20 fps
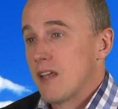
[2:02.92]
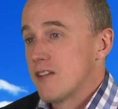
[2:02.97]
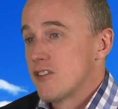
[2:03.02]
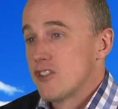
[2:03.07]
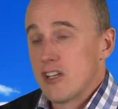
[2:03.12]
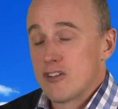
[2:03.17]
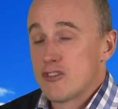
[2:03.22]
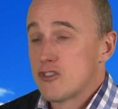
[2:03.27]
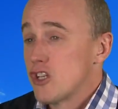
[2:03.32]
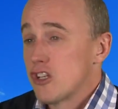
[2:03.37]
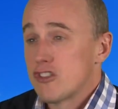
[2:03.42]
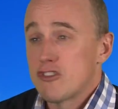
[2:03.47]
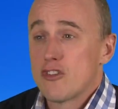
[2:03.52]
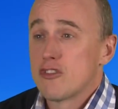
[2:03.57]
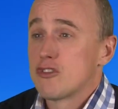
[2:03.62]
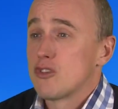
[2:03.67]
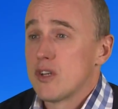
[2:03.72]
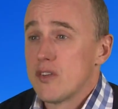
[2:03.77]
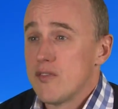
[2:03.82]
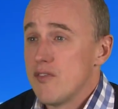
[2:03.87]
just the
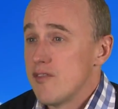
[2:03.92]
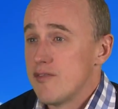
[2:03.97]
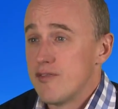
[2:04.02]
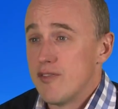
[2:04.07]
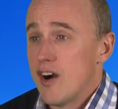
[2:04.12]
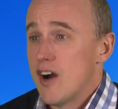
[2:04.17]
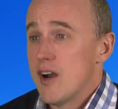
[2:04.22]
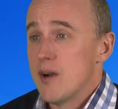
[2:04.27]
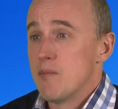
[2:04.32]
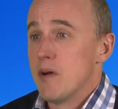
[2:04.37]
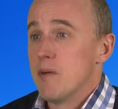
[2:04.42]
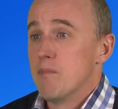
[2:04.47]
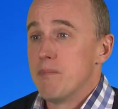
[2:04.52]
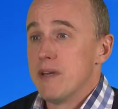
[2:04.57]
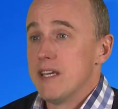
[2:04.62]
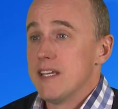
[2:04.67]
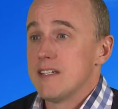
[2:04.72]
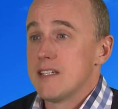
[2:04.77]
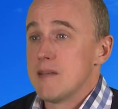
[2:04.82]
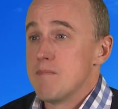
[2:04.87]
sort of environment
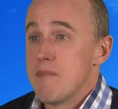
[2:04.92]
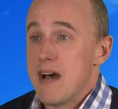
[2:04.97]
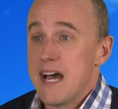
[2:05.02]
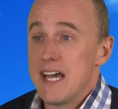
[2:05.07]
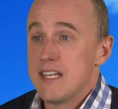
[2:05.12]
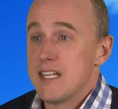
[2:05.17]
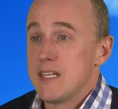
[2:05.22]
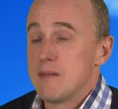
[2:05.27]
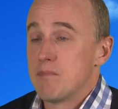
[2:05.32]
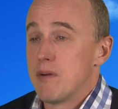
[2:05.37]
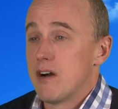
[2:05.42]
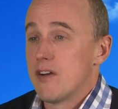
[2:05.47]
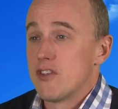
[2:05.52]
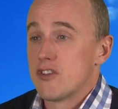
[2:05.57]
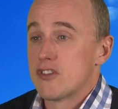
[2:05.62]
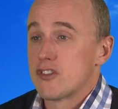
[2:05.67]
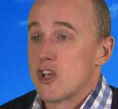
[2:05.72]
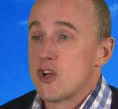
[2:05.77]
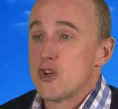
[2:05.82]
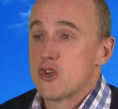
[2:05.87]
being demanded by the
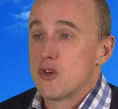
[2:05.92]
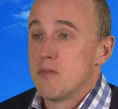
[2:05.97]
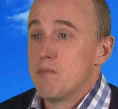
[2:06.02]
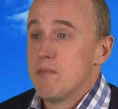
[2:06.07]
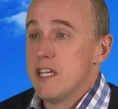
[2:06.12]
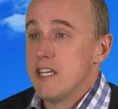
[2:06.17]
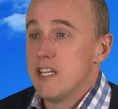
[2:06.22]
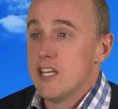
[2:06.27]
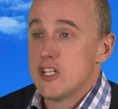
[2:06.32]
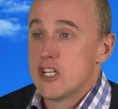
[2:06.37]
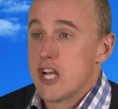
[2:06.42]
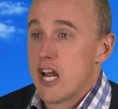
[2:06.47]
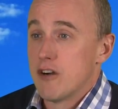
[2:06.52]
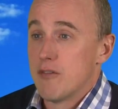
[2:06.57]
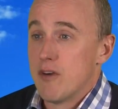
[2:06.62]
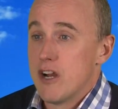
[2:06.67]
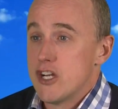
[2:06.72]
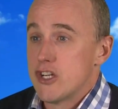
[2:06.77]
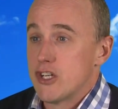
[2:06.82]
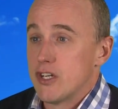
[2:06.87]
social media
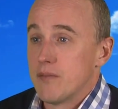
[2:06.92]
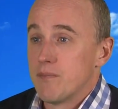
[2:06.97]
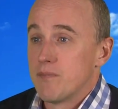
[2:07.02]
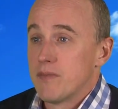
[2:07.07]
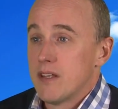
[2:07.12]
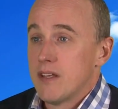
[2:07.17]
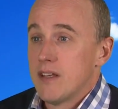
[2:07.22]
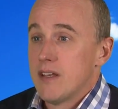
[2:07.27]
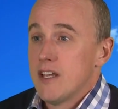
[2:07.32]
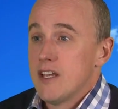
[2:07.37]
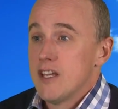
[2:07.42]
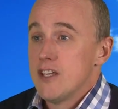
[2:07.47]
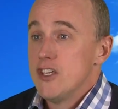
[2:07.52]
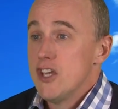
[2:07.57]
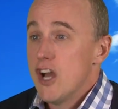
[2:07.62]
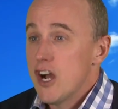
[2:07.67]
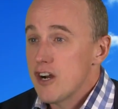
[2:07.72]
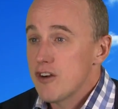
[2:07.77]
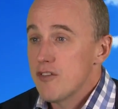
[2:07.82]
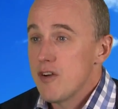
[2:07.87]
generation.
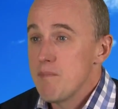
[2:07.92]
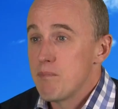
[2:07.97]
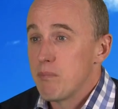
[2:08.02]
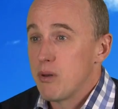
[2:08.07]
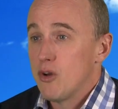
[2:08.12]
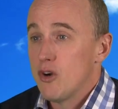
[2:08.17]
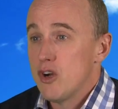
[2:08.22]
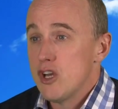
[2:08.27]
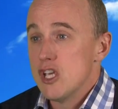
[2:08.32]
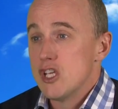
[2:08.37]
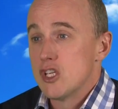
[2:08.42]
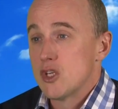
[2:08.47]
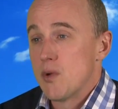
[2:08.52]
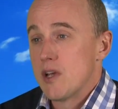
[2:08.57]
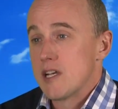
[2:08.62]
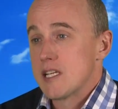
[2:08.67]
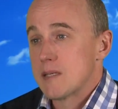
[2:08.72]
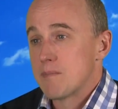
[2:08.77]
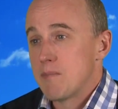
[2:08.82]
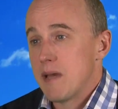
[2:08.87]
Younger employees who
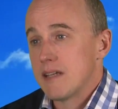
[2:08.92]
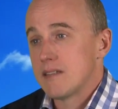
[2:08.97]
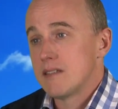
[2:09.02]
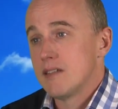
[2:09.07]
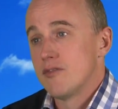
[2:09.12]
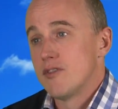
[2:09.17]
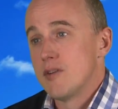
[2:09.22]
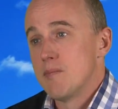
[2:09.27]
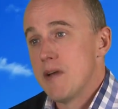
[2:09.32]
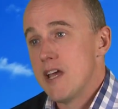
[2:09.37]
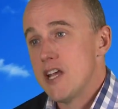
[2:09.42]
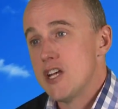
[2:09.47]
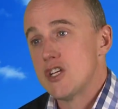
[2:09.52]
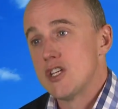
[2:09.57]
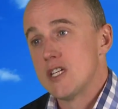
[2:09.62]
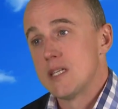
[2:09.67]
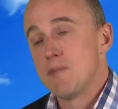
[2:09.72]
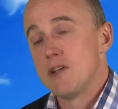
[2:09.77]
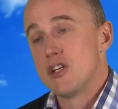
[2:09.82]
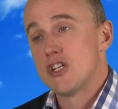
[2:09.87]
expect
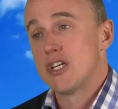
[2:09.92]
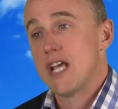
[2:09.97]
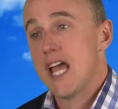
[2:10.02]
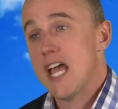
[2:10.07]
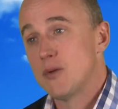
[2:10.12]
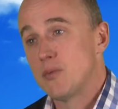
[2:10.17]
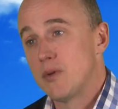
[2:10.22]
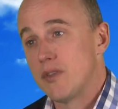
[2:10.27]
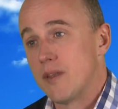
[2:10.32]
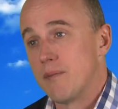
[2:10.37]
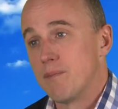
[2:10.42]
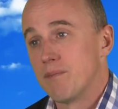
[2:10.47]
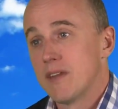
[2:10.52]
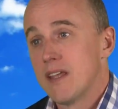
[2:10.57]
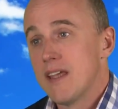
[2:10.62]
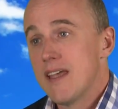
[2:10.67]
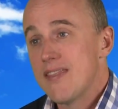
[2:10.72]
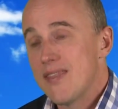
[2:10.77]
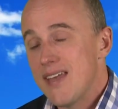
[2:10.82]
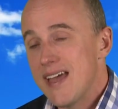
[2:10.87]
information to be shared with them,
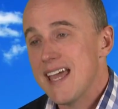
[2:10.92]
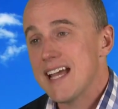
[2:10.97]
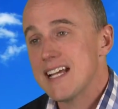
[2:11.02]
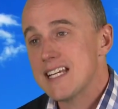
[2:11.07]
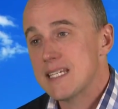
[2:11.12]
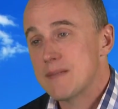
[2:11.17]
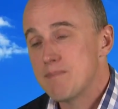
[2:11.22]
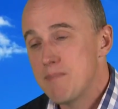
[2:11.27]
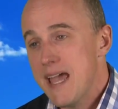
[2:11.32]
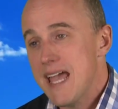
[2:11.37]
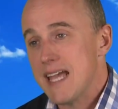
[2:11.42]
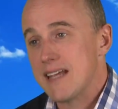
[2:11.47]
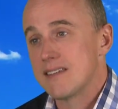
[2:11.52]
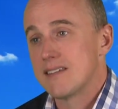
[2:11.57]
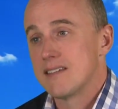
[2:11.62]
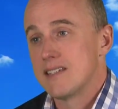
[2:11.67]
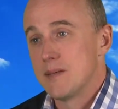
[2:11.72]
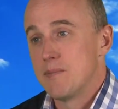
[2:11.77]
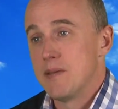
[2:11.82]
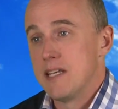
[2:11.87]
they
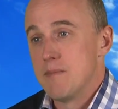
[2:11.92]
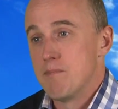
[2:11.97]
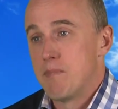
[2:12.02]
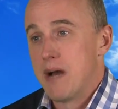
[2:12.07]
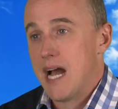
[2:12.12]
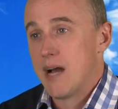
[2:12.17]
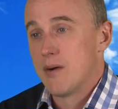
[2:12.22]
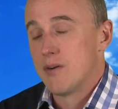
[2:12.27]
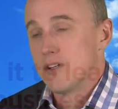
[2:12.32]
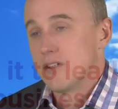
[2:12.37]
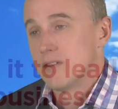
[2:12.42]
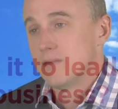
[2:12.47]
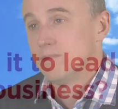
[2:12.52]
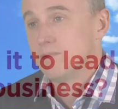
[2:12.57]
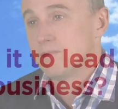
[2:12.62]
expect to be empowered.